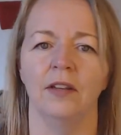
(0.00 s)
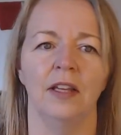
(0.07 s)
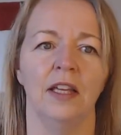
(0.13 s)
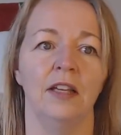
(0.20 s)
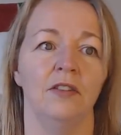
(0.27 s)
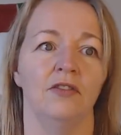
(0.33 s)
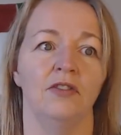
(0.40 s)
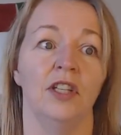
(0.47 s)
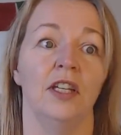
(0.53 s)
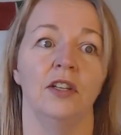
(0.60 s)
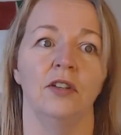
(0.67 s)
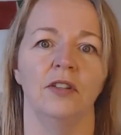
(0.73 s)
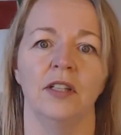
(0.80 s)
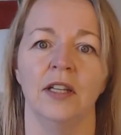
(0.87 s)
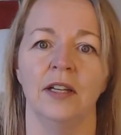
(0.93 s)
she
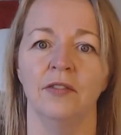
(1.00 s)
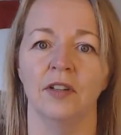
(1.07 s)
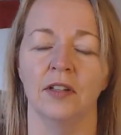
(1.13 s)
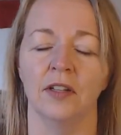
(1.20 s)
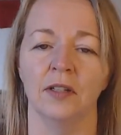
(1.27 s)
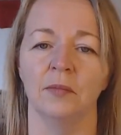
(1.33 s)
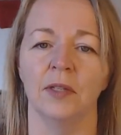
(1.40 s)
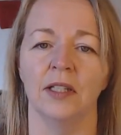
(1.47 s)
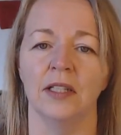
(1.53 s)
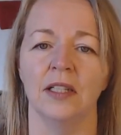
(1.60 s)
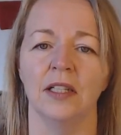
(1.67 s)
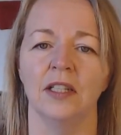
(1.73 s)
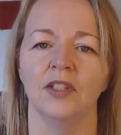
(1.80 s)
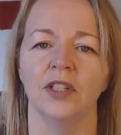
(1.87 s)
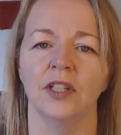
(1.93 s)
could never learn
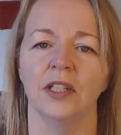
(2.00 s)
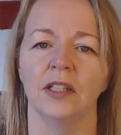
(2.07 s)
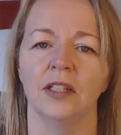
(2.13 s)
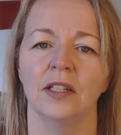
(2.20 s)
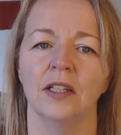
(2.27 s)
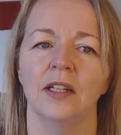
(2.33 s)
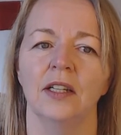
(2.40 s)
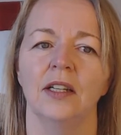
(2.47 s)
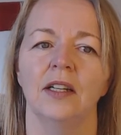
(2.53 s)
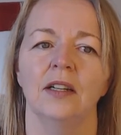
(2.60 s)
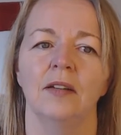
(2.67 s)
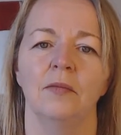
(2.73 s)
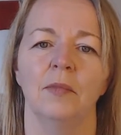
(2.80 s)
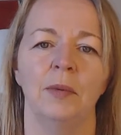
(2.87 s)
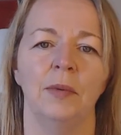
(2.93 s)
meditation.
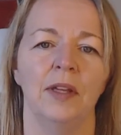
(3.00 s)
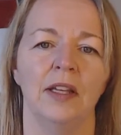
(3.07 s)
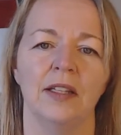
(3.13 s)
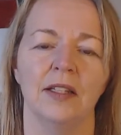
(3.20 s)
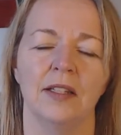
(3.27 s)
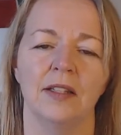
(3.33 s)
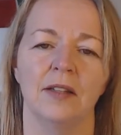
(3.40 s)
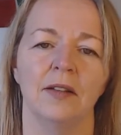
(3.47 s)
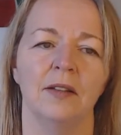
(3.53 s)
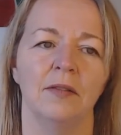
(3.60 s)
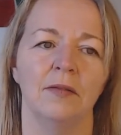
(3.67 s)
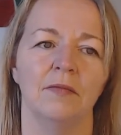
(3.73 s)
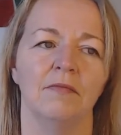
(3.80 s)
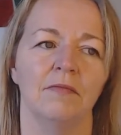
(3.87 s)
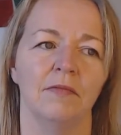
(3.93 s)
Maybe it's to
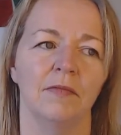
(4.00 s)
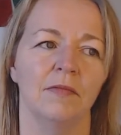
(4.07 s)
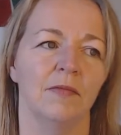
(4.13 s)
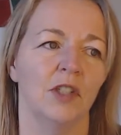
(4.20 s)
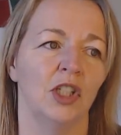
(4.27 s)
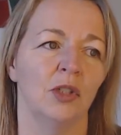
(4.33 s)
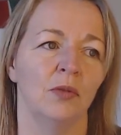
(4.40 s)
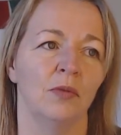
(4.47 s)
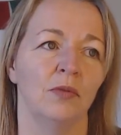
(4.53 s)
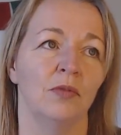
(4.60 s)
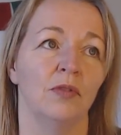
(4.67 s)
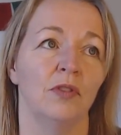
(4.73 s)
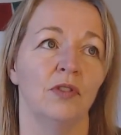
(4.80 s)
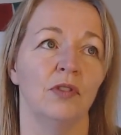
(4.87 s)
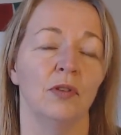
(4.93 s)

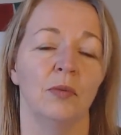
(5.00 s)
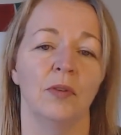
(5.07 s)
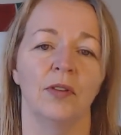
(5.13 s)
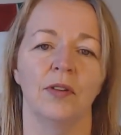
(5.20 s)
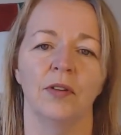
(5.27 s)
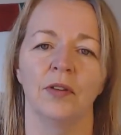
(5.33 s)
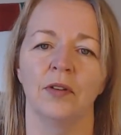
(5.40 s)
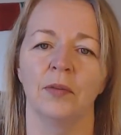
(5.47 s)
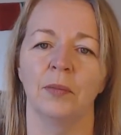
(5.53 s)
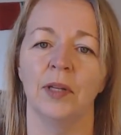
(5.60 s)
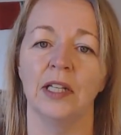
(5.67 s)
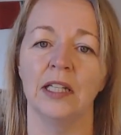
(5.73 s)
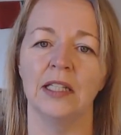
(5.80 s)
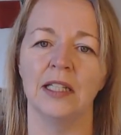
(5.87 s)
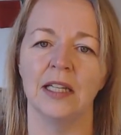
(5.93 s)
do with their
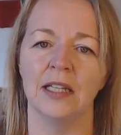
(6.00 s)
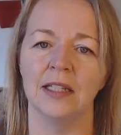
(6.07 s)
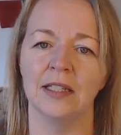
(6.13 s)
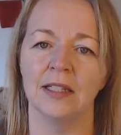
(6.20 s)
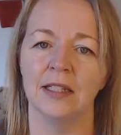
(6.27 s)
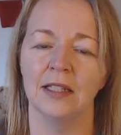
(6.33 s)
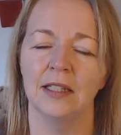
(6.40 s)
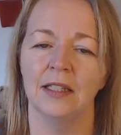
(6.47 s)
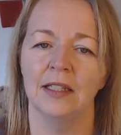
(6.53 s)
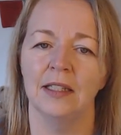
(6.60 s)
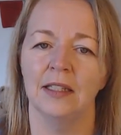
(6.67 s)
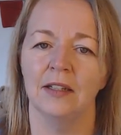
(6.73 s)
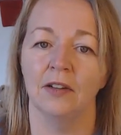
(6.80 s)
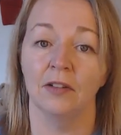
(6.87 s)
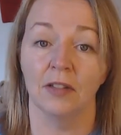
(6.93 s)
abilities
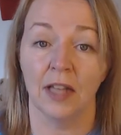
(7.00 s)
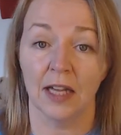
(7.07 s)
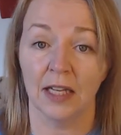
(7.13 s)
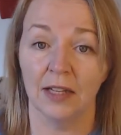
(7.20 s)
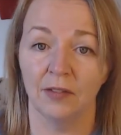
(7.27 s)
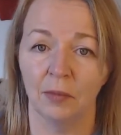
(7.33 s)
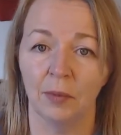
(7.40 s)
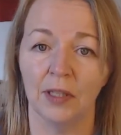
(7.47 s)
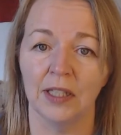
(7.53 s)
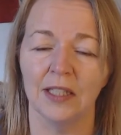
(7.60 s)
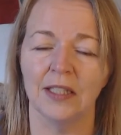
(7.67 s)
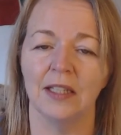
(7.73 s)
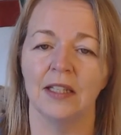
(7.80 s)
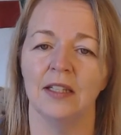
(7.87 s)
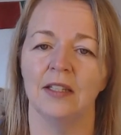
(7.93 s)
or lack of
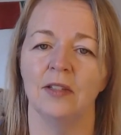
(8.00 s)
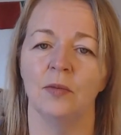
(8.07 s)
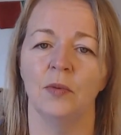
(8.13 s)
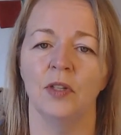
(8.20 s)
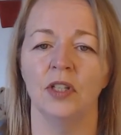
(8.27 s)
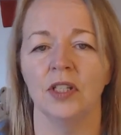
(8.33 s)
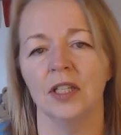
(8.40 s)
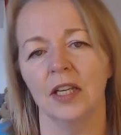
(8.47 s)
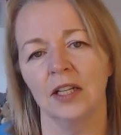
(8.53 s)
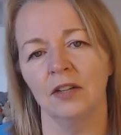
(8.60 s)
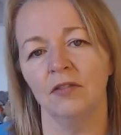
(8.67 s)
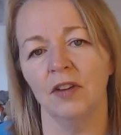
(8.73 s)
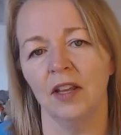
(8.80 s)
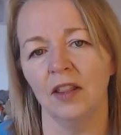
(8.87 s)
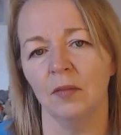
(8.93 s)
abilities. We just kind
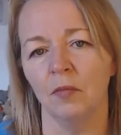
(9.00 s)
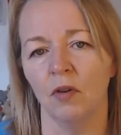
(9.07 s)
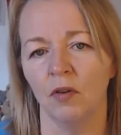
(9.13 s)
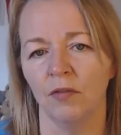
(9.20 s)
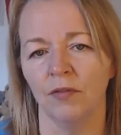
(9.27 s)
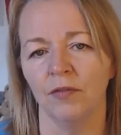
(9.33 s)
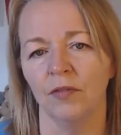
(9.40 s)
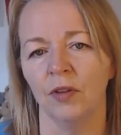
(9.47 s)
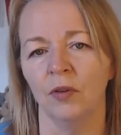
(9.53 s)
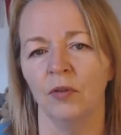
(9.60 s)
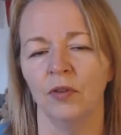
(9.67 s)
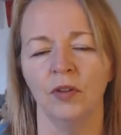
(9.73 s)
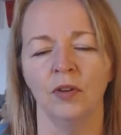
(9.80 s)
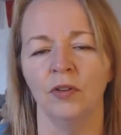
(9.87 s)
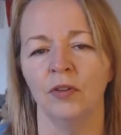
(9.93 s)
of write them off and go,
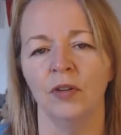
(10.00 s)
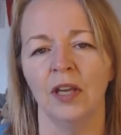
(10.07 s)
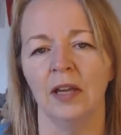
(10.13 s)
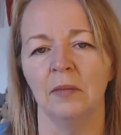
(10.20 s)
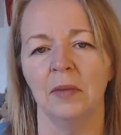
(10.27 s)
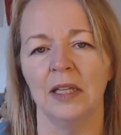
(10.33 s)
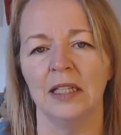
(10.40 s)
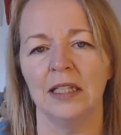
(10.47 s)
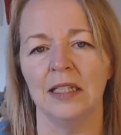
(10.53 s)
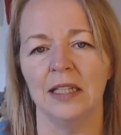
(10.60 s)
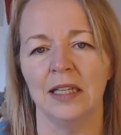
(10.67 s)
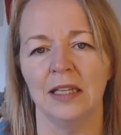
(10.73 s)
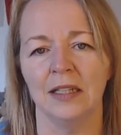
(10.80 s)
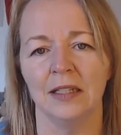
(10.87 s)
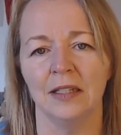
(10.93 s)
no, you can't
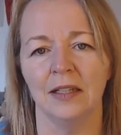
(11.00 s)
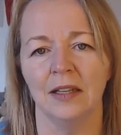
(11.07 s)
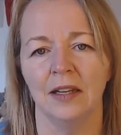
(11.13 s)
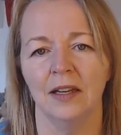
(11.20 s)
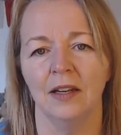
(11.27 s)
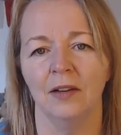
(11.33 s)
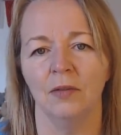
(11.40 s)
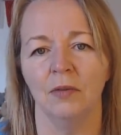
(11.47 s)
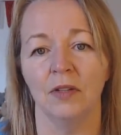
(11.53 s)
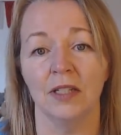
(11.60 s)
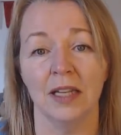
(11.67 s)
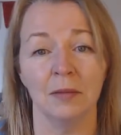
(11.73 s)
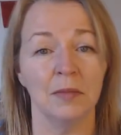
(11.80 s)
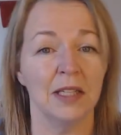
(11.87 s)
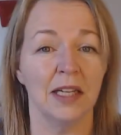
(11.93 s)
meditate. Whereas
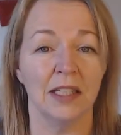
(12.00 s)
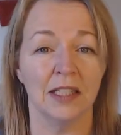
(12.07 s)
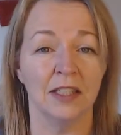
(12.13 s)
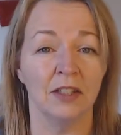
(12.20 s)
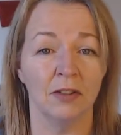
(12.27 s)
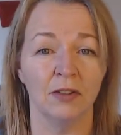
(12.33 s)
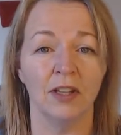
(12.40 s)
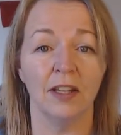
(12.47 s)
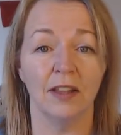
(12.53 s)
I'm telling you that they